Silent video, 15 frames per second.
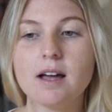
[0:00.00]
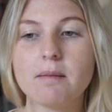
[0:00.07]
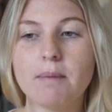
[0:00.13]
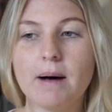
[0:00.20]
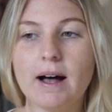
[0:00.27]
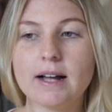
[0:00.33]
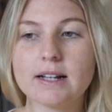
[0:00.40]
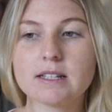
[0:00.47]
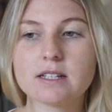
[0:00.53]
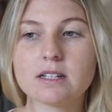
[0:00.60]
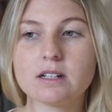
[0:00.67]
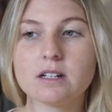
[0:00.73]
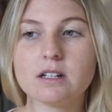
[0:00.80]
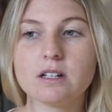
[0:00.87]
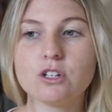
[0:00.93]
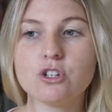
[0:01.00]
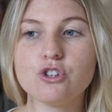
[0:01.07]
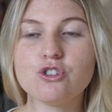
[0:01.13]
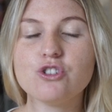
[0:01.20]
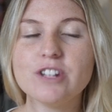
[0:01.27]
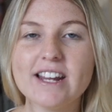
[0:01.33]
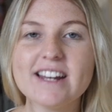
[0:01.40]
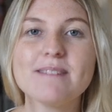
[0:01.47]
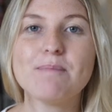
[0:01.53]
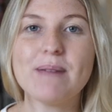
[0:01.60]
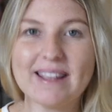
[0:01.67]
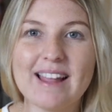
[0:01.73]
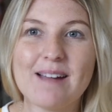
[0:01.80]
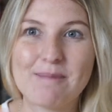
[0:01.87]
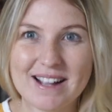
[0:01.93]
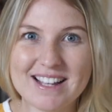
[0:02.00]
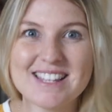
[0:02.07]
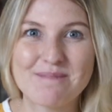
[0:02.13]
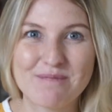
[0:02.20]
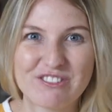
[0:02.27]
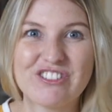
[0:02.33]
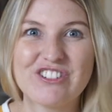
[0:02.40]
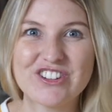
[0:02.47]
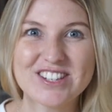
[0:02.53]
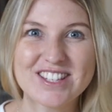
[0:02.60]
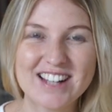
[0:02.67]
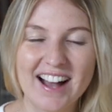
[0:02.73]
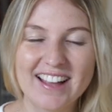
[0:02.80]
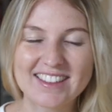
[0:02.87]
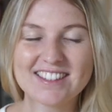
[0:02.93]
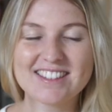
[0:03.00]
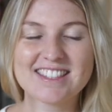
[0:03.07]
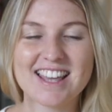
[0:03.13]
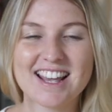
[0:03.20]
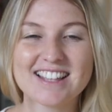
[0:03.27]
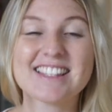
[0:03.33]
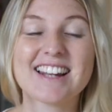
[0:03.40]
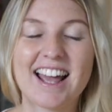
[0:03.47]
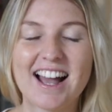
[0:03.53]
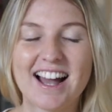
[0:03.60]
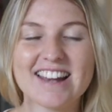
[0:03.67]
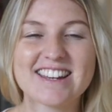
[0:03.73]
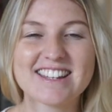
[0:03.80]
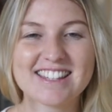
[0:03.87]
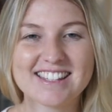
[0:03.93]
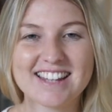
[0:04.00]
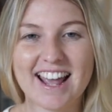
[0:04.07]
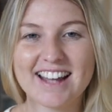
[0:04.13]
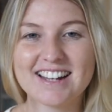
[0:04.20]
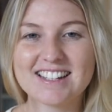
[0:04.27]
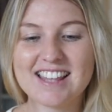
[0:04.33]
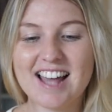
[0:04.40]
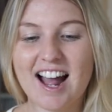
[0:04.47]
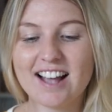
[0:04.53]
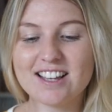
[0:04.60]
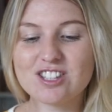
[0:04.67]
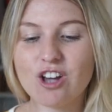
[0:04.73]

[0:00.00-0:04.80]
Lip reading: But you need to be that mindset before you start those things, and I understand that.